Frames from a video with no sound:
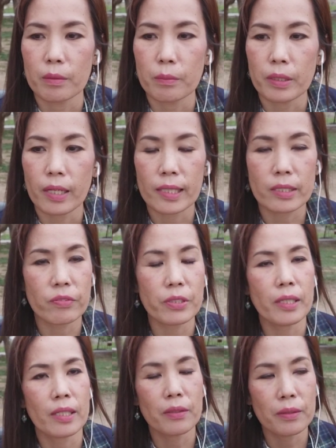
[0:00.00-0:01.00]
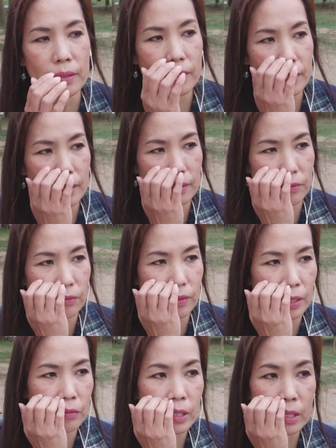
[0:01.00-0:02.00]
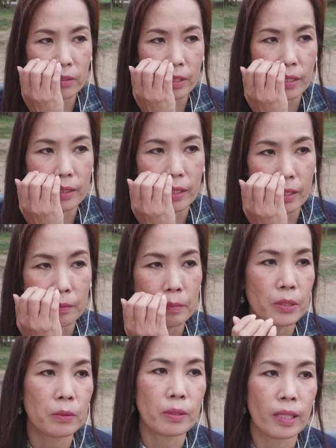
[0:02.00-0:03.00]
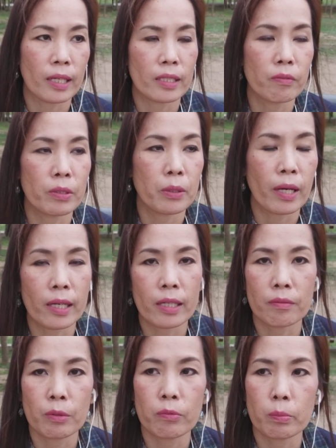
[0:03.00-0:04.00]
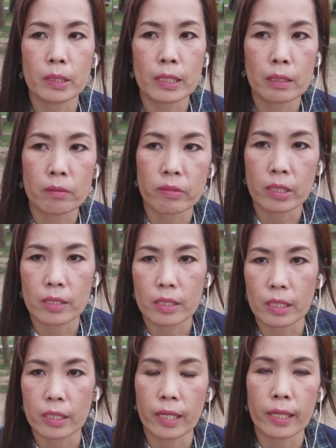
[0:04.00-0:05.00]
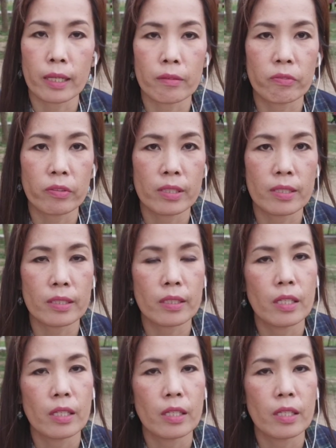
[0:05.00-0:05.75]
But as for now, it, I really am so glad, even though I have no physical friends here, I have friends